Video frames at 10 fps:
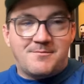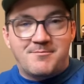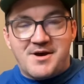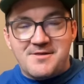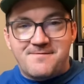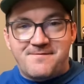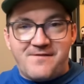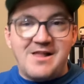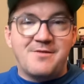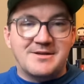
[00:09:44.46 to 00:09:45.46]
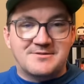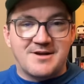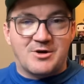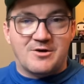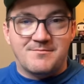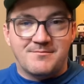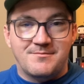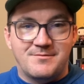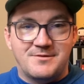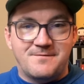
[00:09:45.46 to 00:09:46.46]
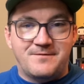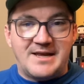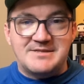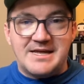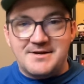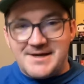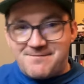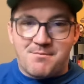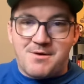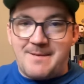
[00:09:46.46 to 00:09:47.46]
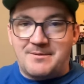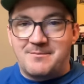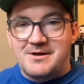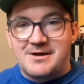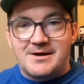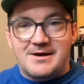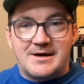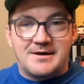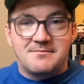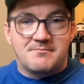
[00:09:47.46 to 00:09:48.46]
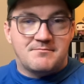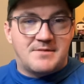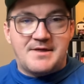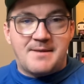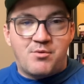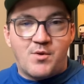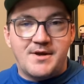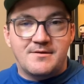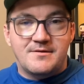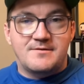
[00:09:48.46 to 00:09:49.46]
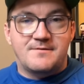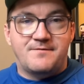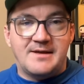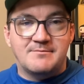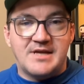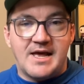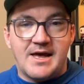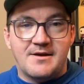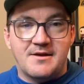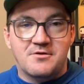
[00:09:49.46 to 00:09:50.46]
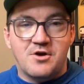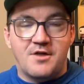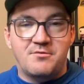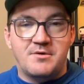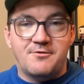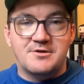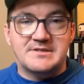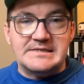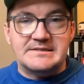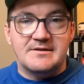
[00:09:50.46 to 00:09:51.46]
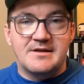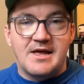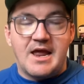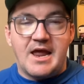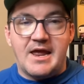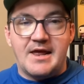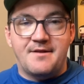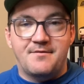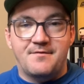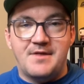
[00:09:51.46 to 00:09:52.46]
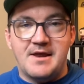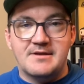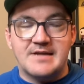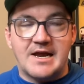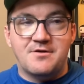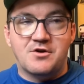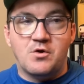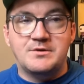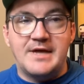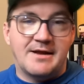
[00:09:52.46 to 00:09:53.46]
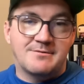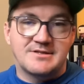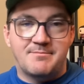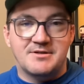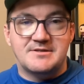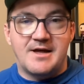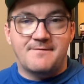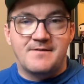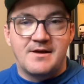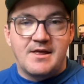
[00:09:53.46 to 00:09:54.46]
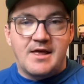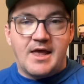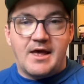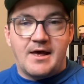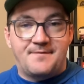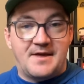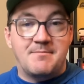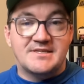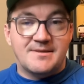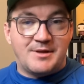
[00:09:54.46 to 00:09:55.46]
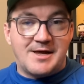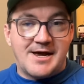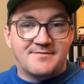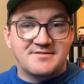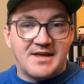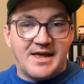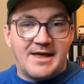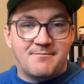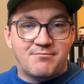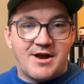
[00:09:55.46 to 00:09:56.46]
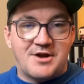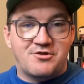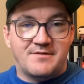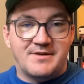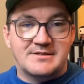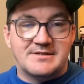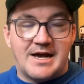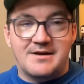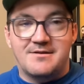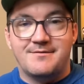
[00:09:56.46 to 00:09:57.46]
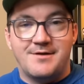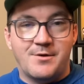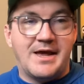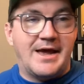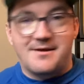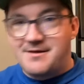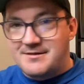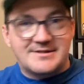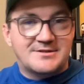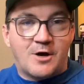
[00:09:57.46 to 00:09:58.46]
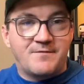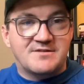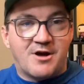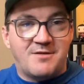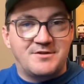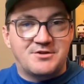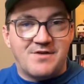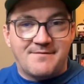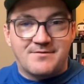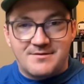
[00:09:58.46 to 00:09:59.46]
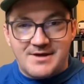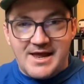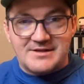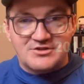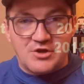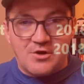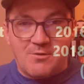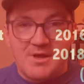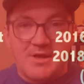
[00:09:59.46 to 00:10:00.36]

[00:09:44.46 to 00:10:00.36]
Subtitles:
by the following summer, the Flames had a different problem. At that point, the Flames had gone through another season, and they decided their goaltending was up to snuff. They missed the playoffs, and Brad Treliving decided, okay, let's solve this problem in the draft. And so